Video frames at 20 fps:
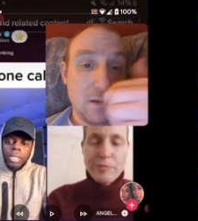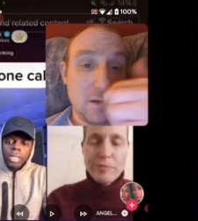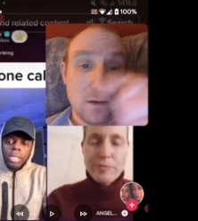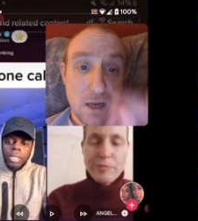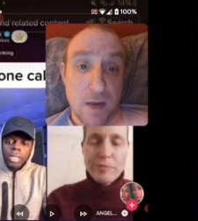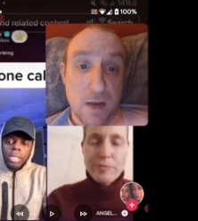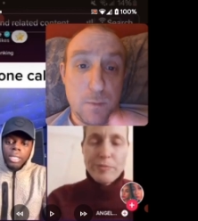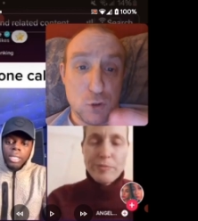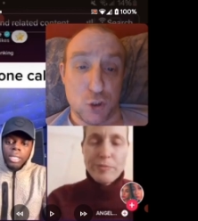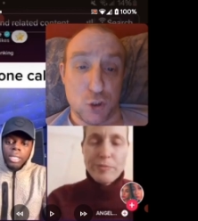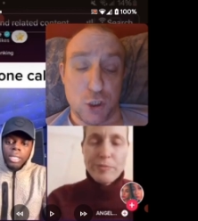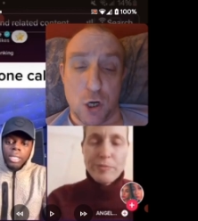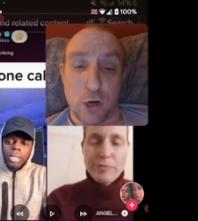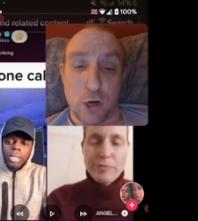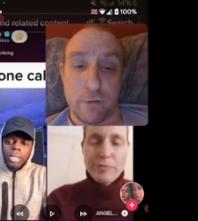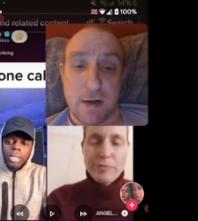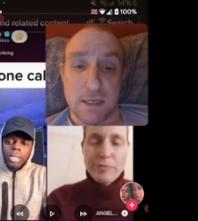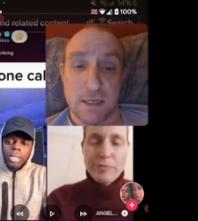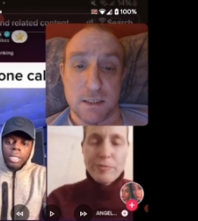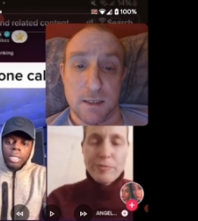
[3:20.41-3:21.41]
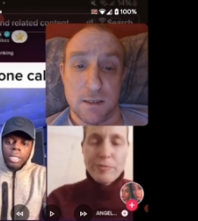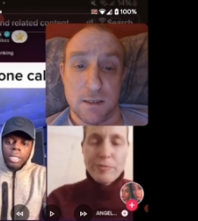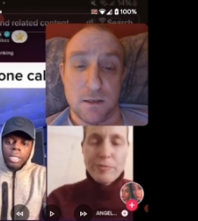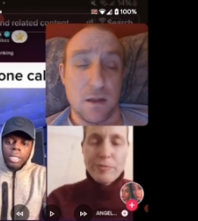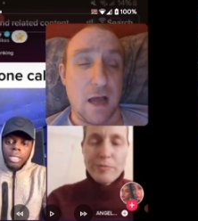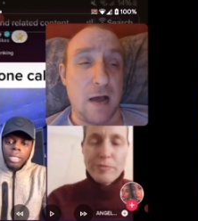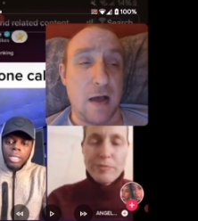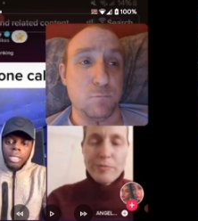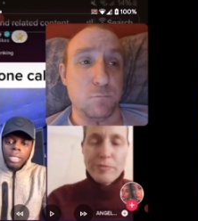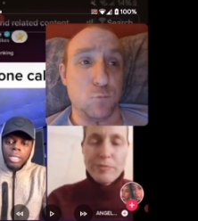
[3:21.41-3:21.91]
Speaker 1: Yeah, but she got arrested.
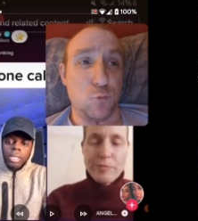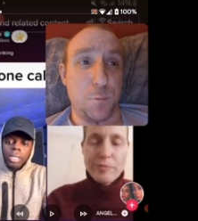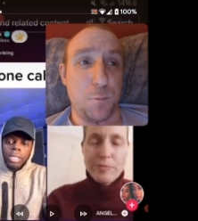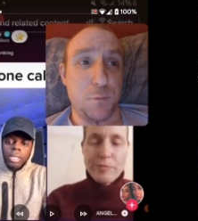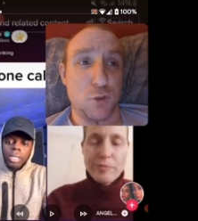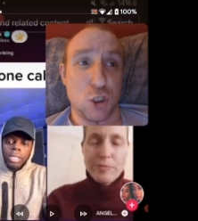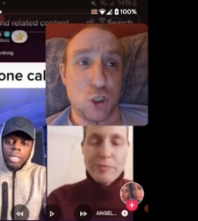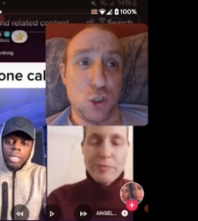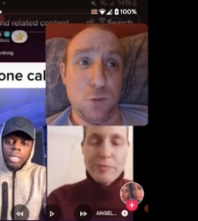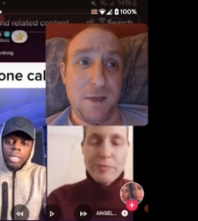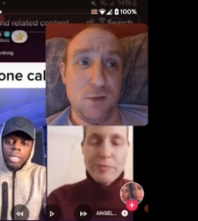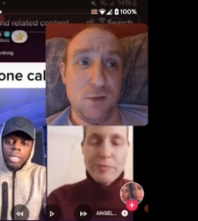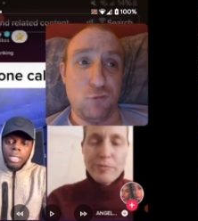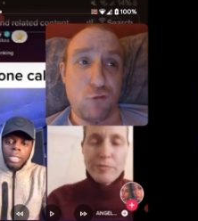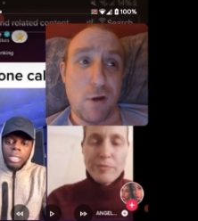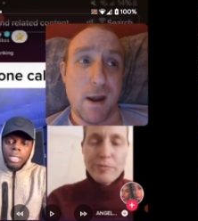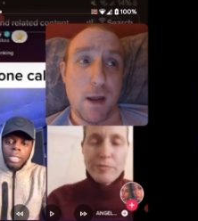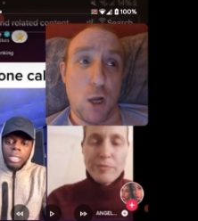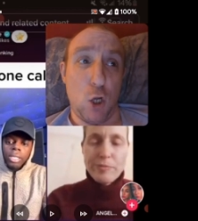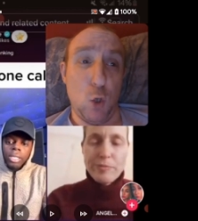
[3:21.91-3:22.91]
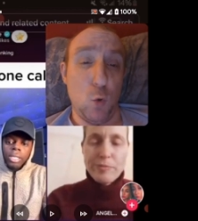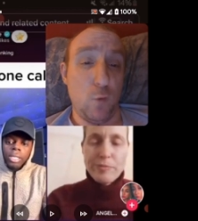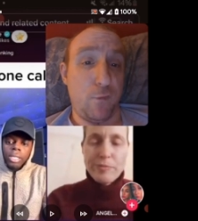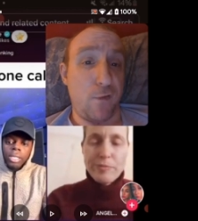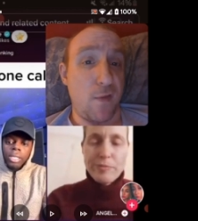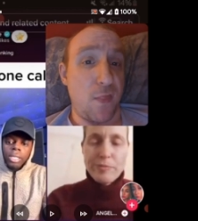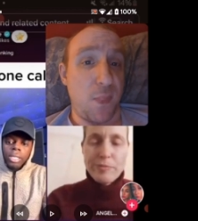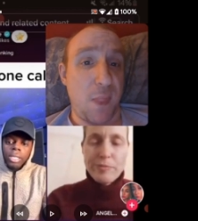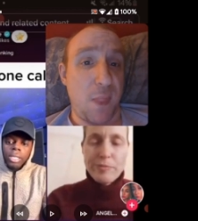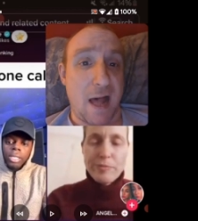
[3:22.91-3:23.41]
I've still been trying to look
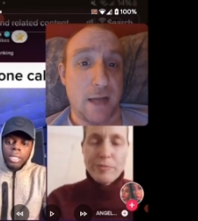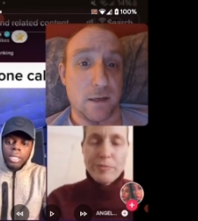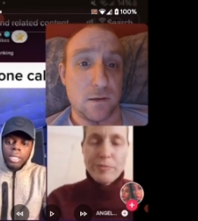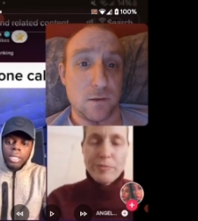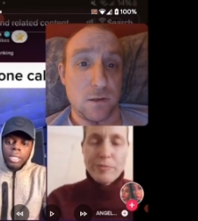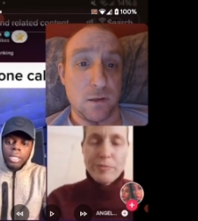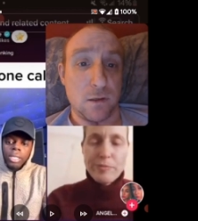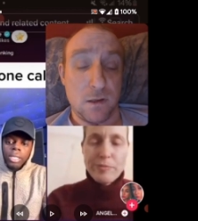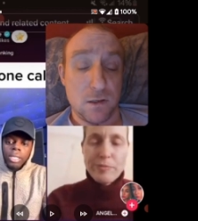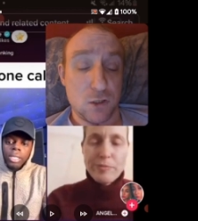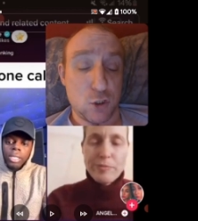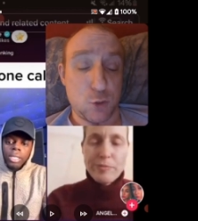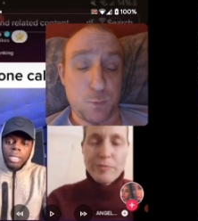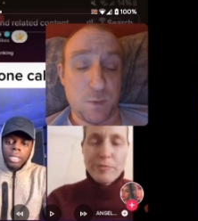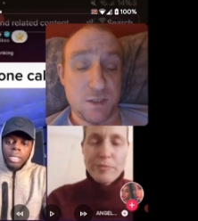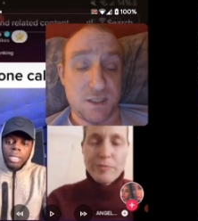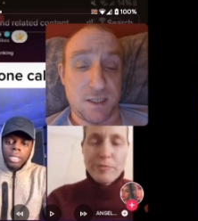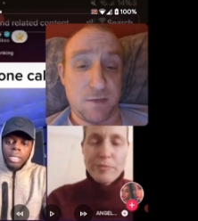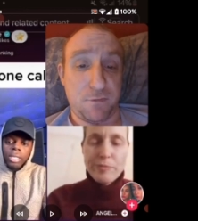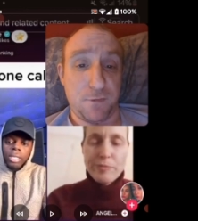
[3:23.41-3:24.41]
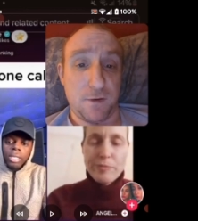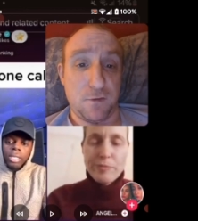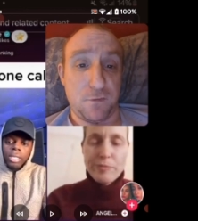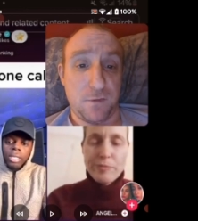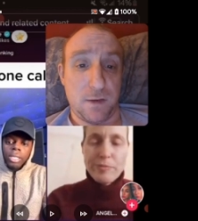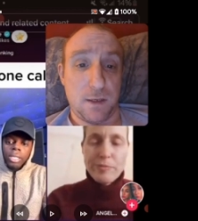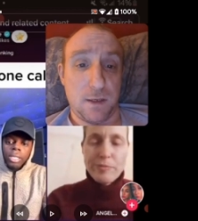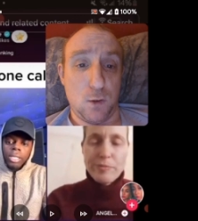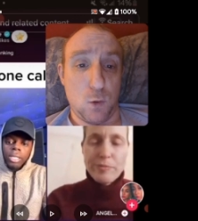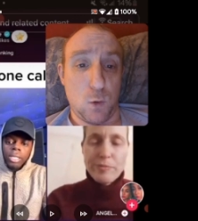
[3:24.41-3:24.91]
for that specific
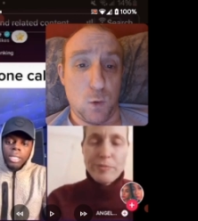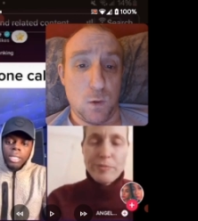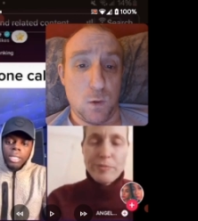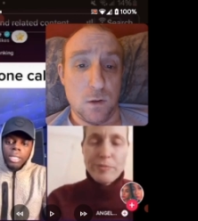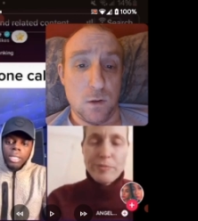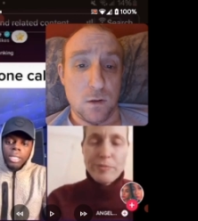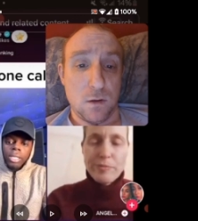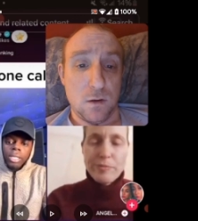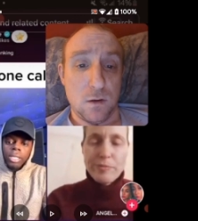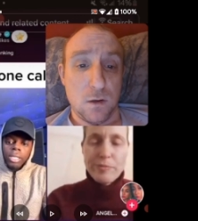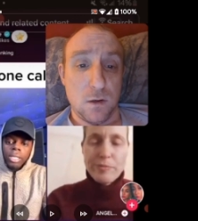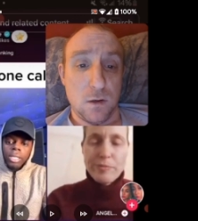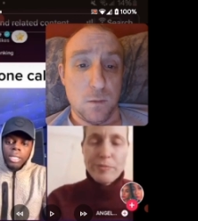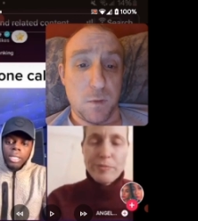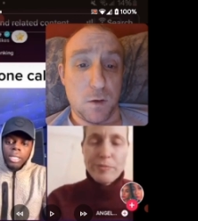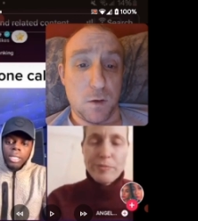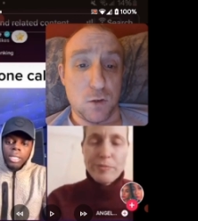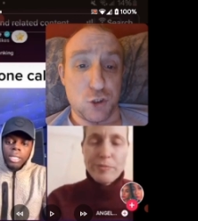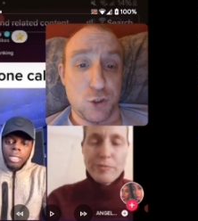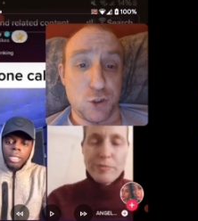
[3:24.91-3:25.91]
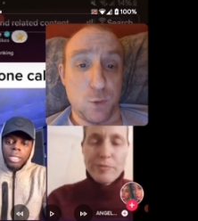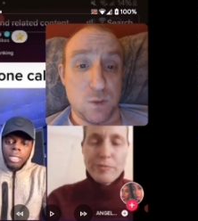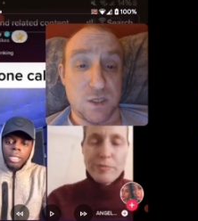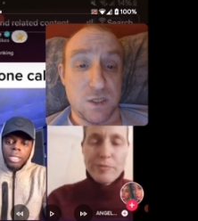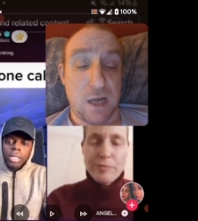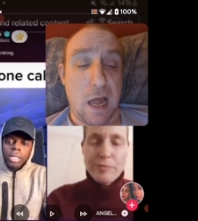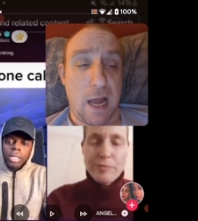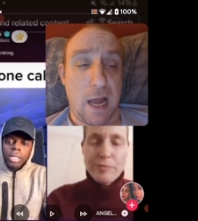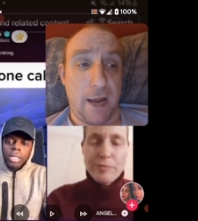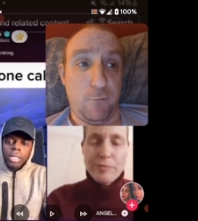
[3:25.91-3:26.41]
video, because she was
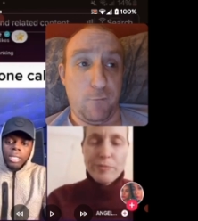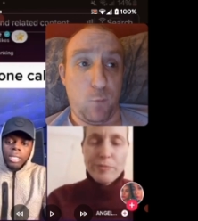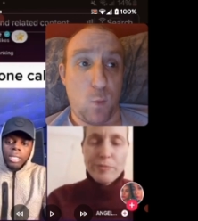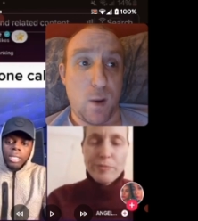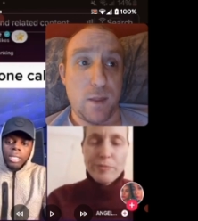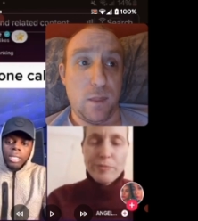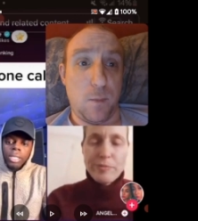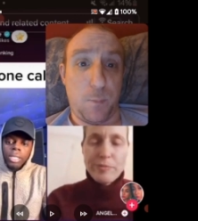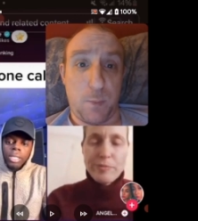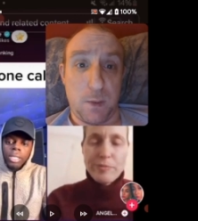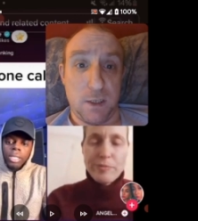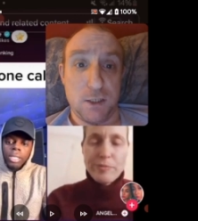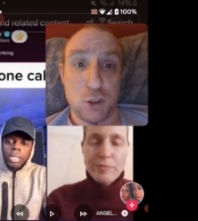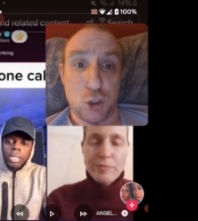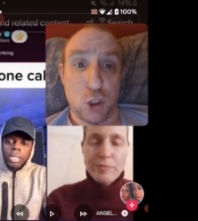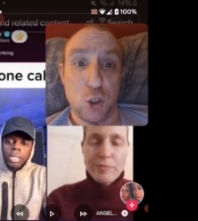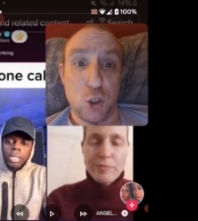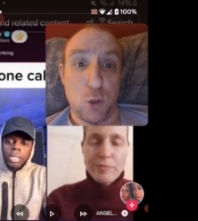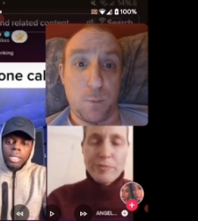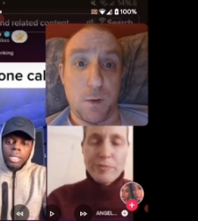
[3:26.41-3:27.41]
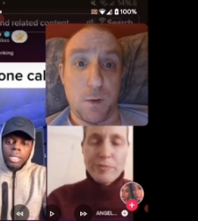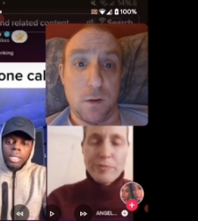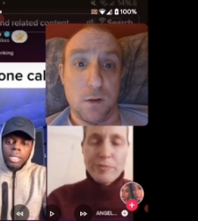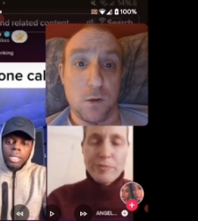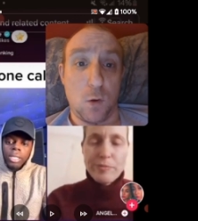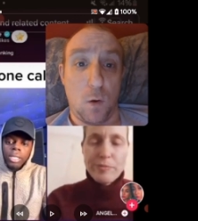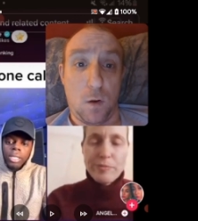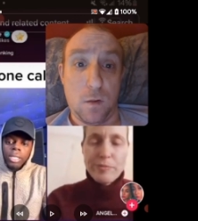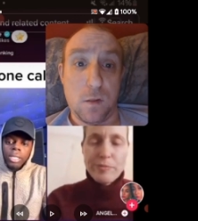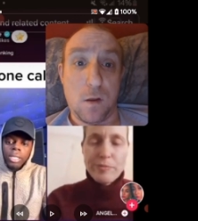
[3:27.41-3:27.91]
live when the police turned up at the
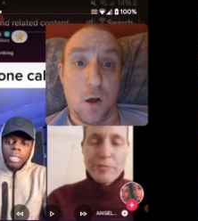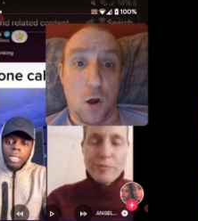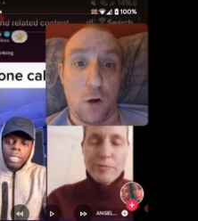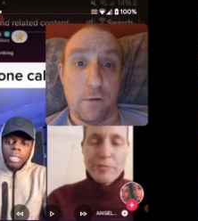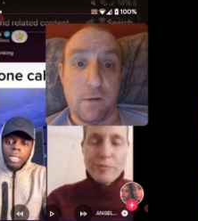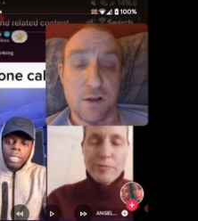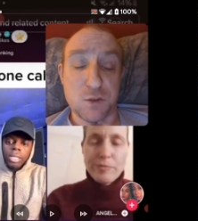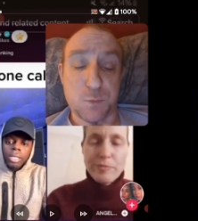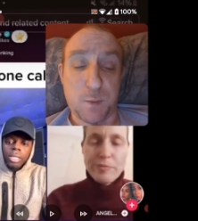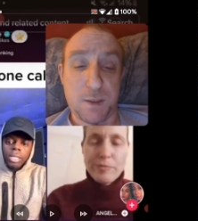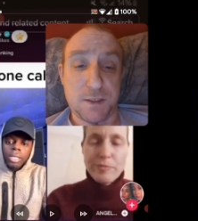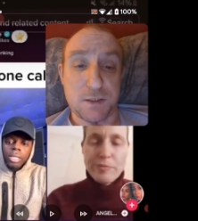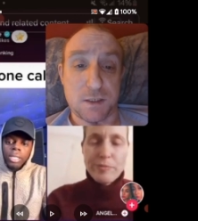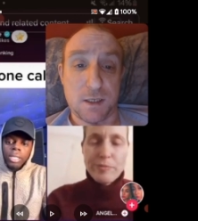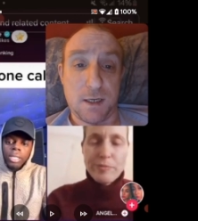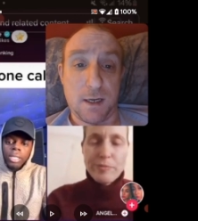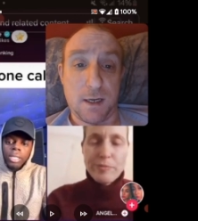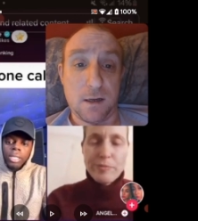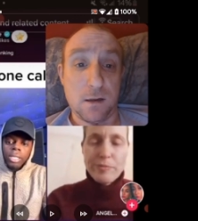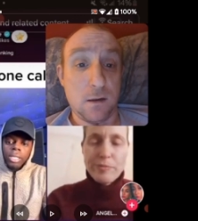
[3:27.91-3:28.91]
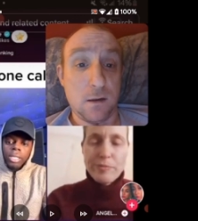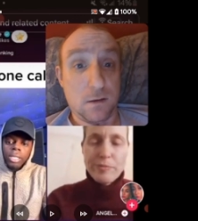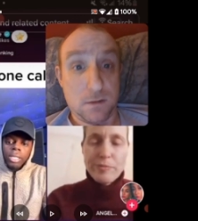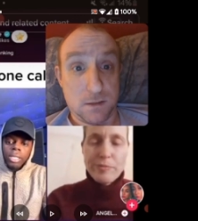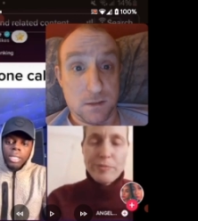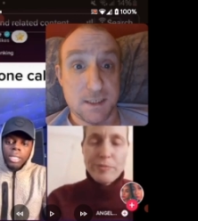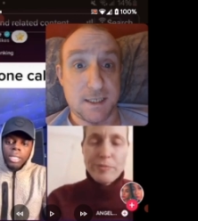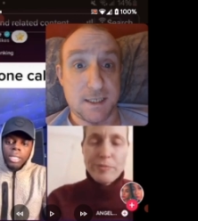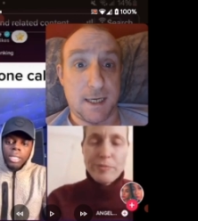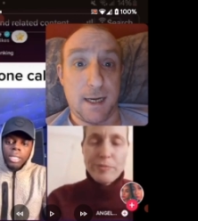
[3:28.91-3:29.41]
door on the RSPCA
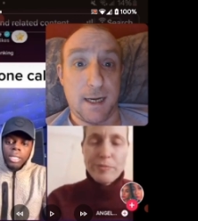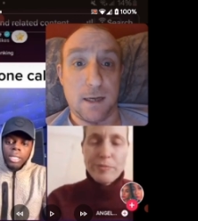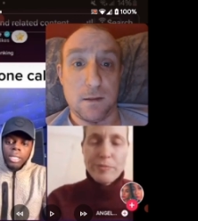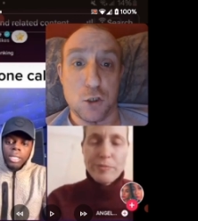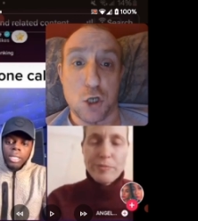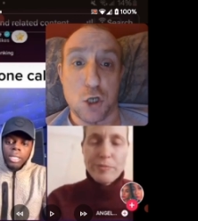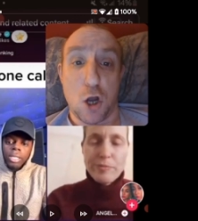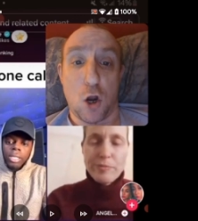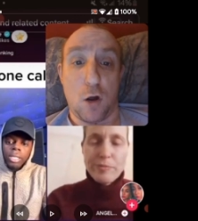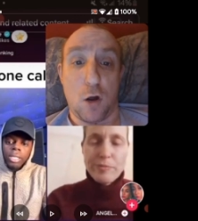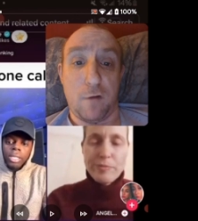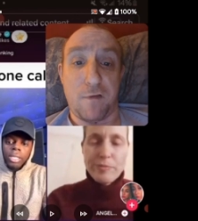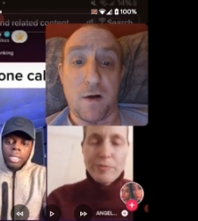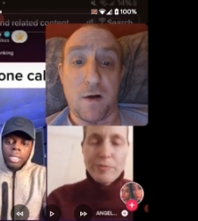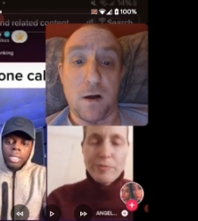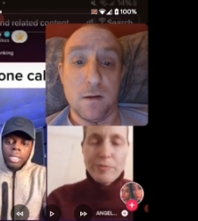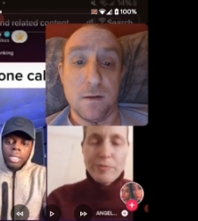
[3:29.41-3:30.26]
to take the dog off her.